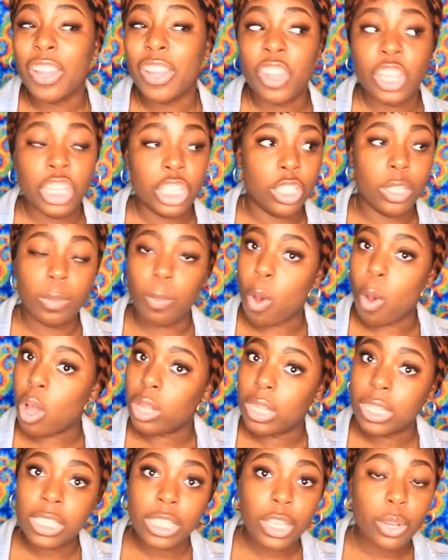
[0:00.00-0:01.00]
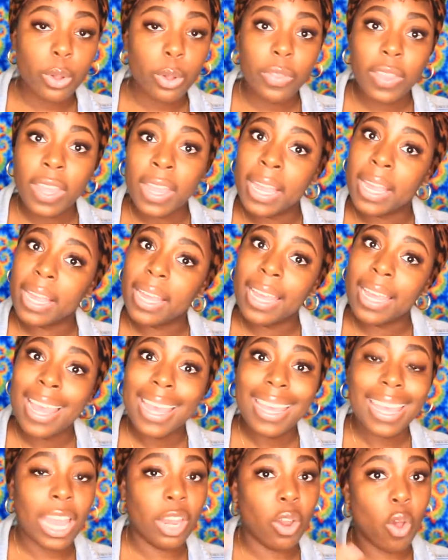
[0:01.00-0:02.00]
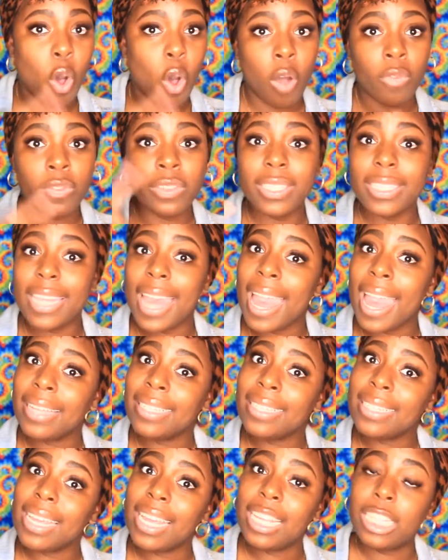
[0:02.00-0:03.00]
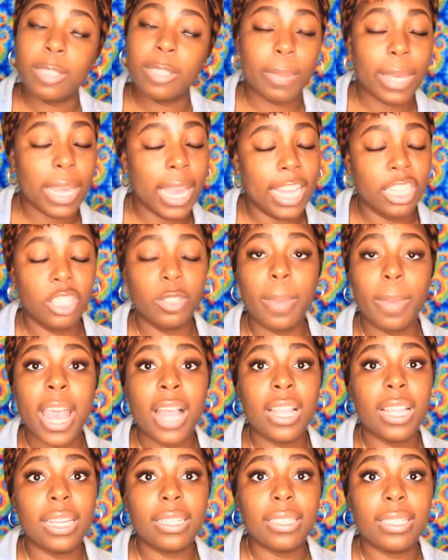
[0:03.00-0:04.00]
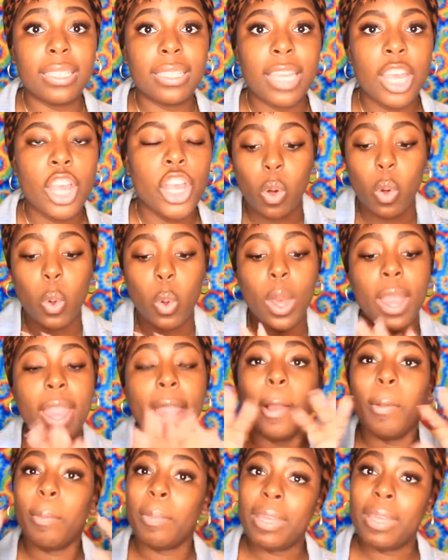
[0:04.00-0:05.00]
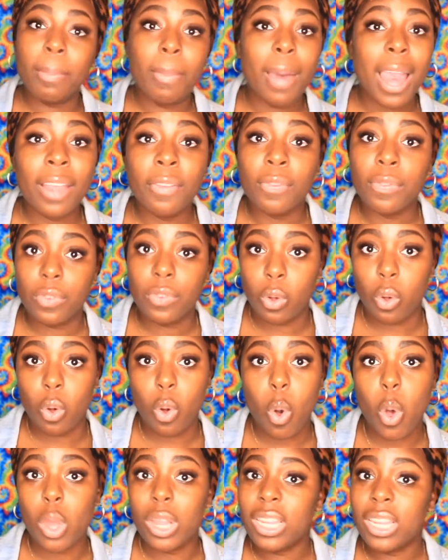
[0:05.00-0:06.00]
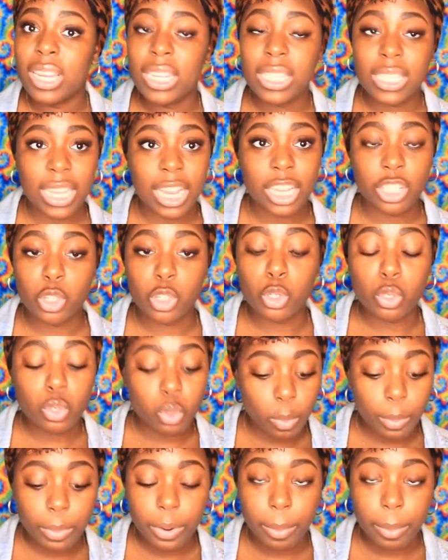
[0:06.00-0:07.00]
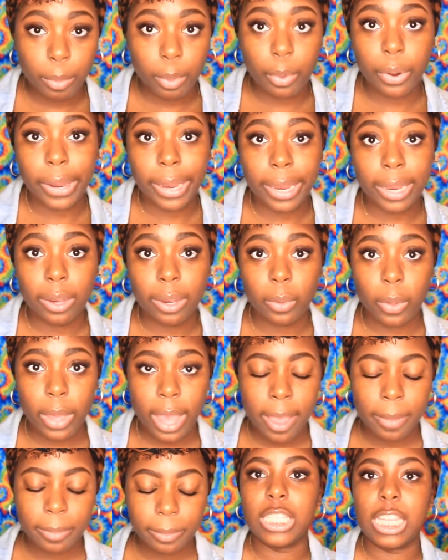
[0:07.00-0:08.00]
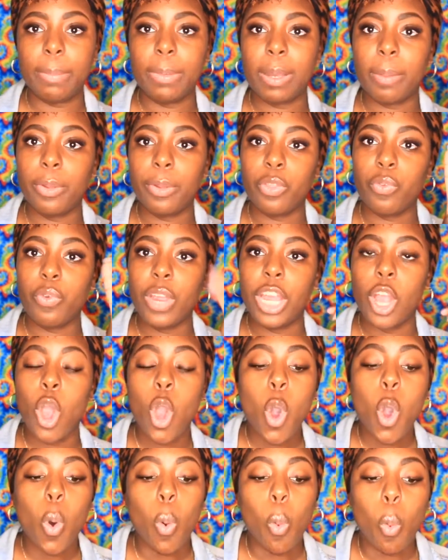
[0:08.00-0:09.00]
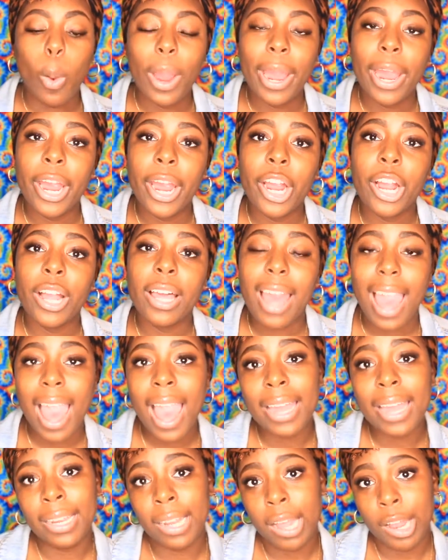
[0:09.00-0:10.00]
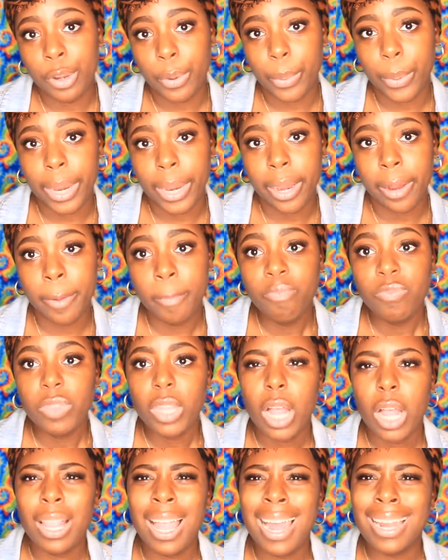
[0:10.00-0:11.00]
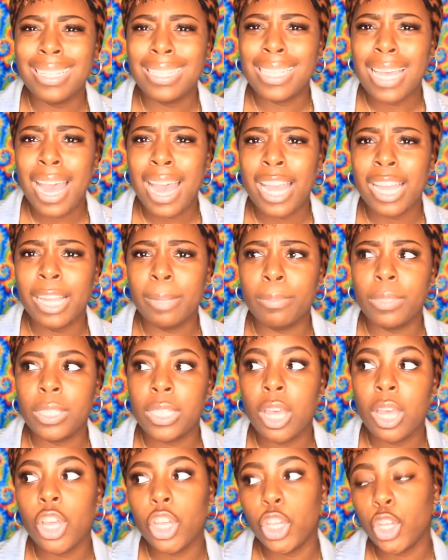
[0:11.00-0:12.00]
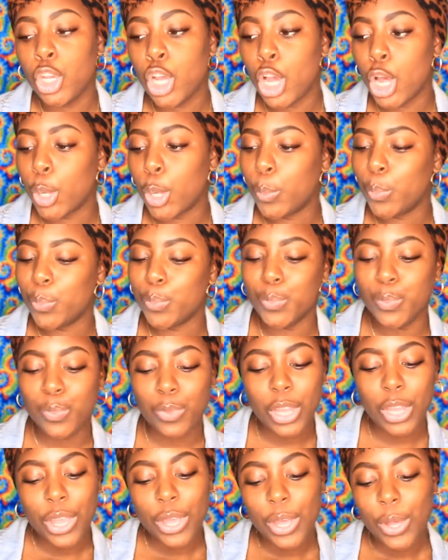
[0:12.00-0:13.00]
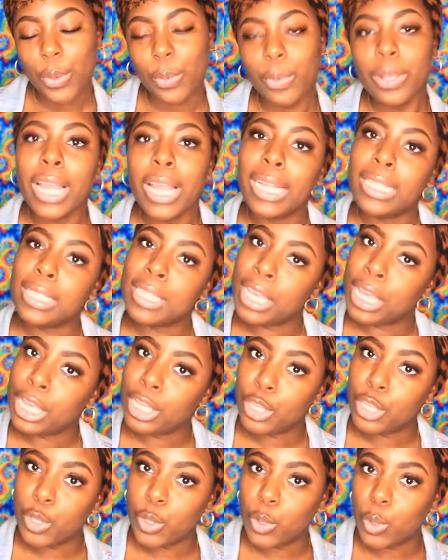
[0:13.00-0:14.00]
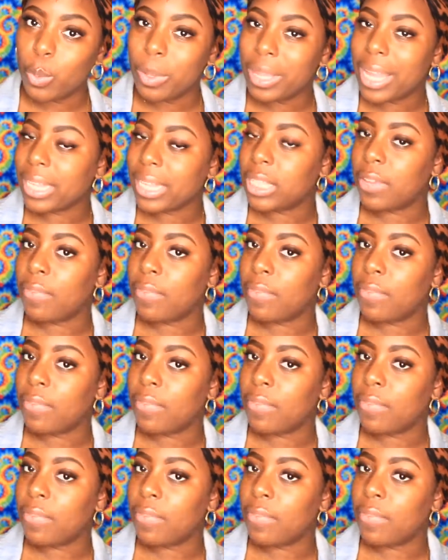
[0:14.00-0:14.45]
The smallest little thing can offset its pH balance. So be mindful, all of these things are super important, okay? Tip number three, wear cotton underwear. A lot of times, you know, we like to get cute. We like